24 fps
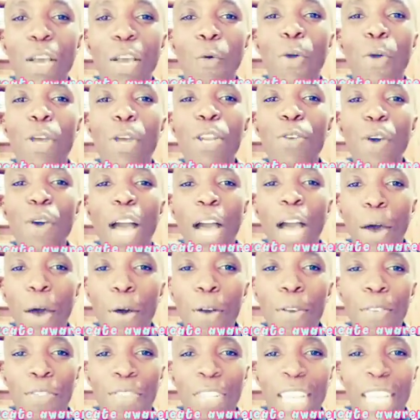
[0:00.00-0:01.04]
When you are
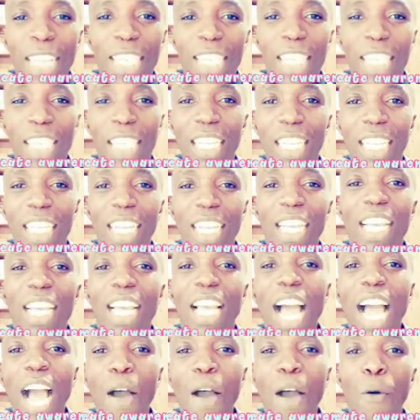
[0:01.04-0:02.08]
ovulating,
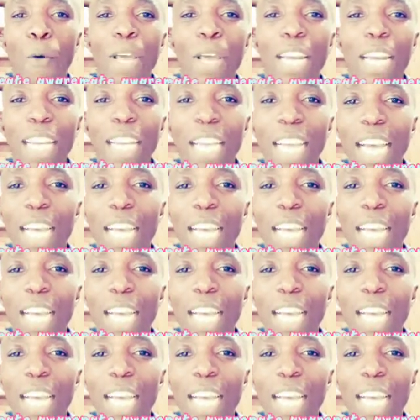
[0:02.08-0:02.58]
when